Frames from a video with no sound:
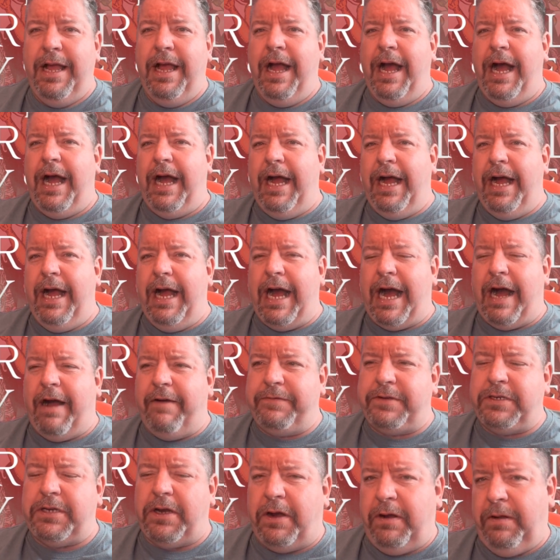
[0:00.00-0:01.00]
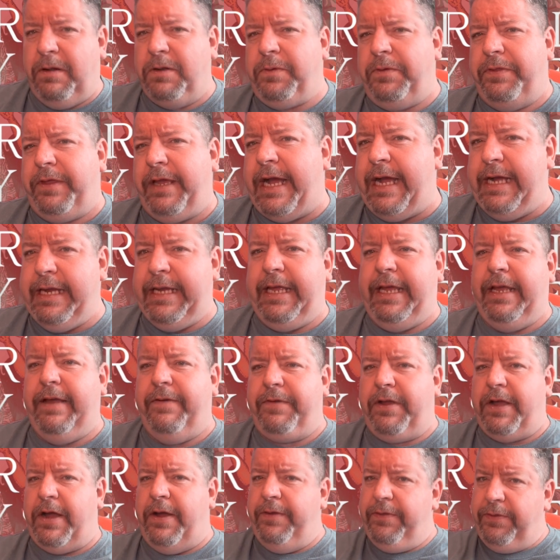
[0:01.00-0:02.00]
I've toyed with the idea
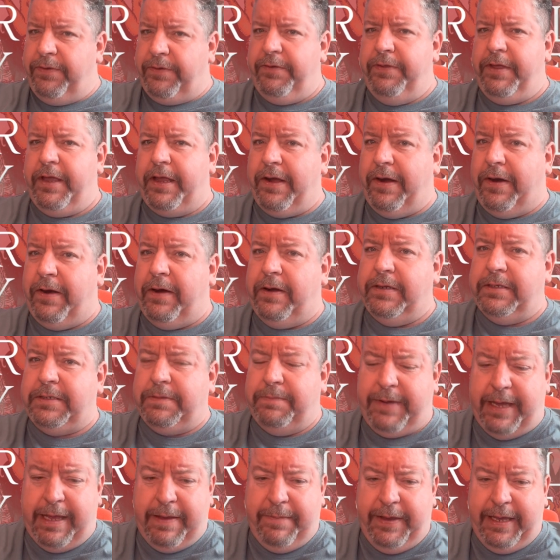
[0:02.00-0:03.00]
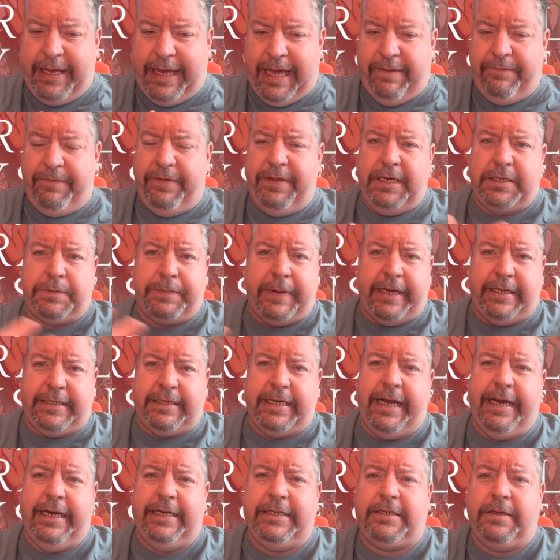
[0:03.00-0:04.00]
of going through the cards and maybe giving the
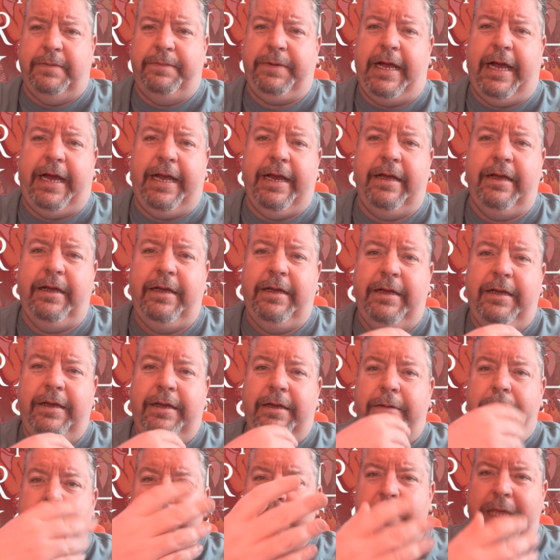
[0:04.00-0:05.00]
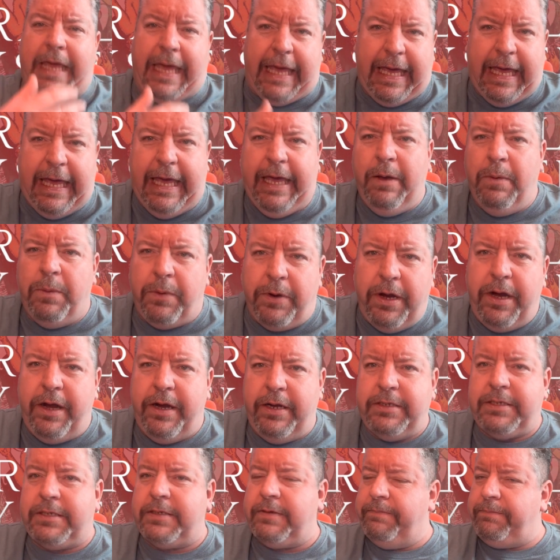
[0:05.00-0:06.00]
spectator some kind of key
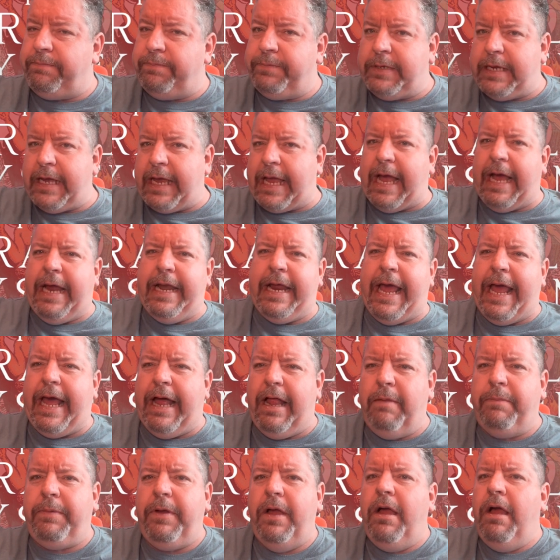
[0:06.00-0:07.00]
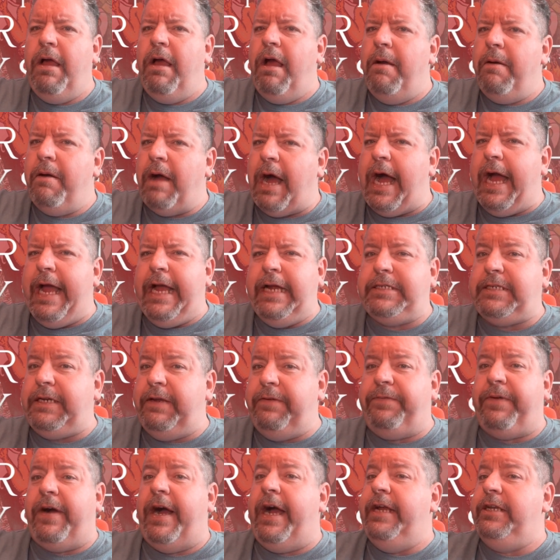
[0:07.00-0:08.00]
words to kind of help. I actually
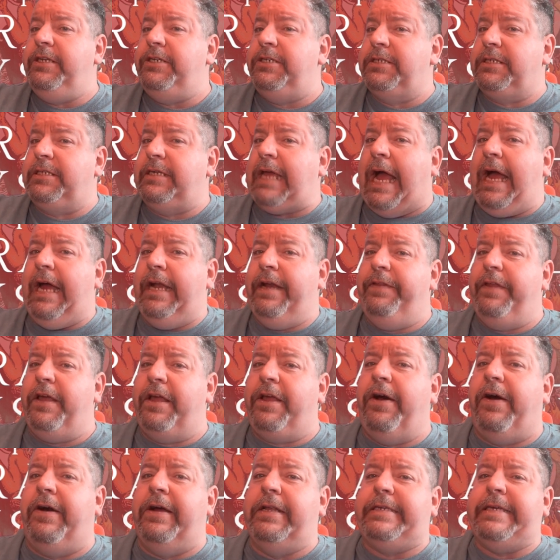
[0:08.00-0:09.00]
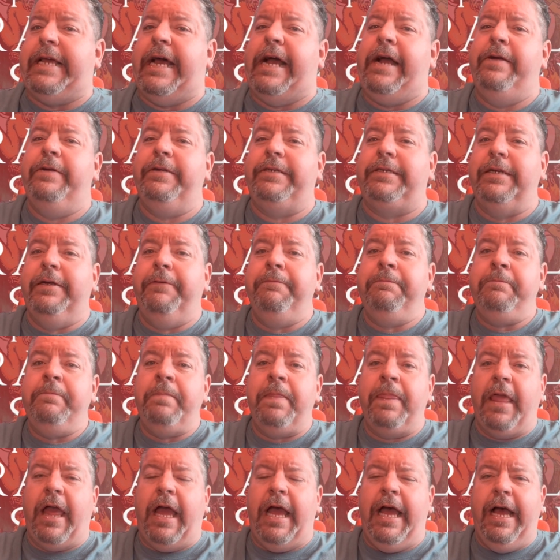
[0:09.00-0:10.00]
find just handing the cards out
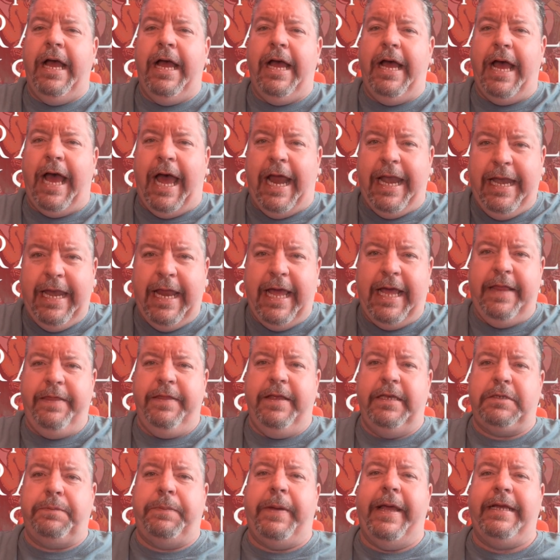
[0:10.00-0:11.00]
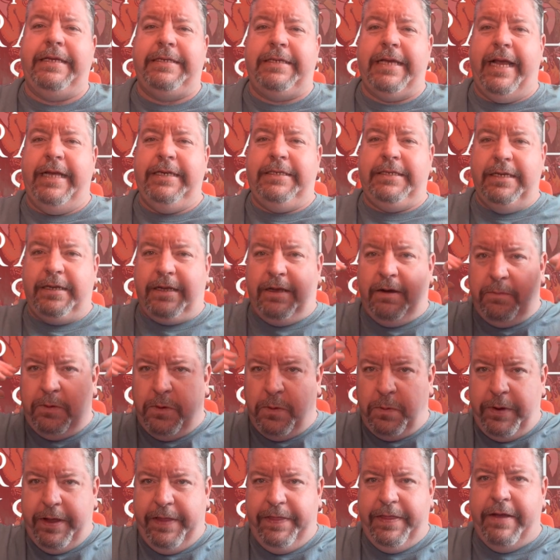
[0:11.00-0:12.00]
and letting the spectator come
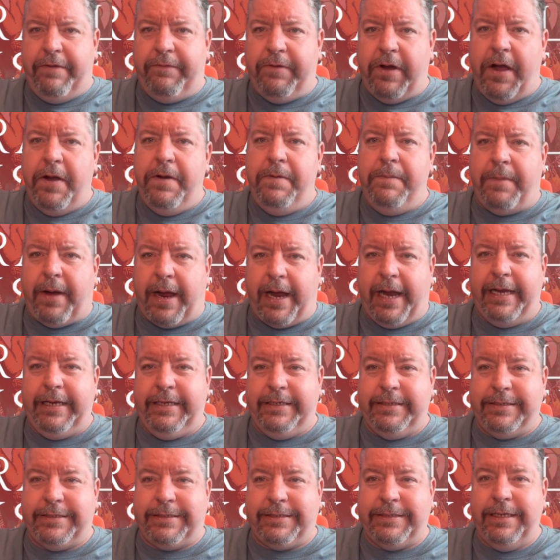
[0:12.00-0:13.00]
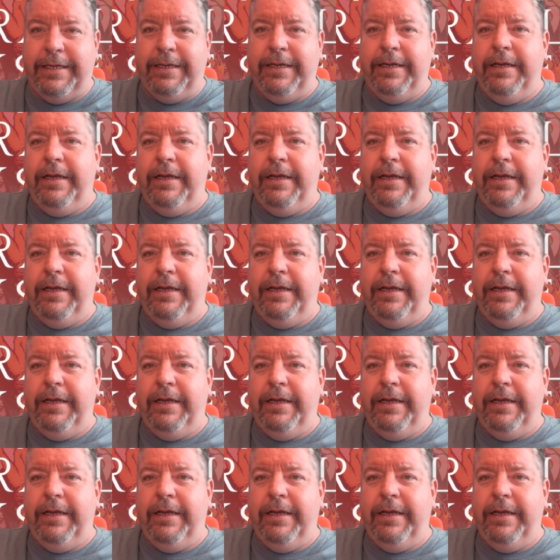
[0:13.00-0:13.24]
up in their own minds.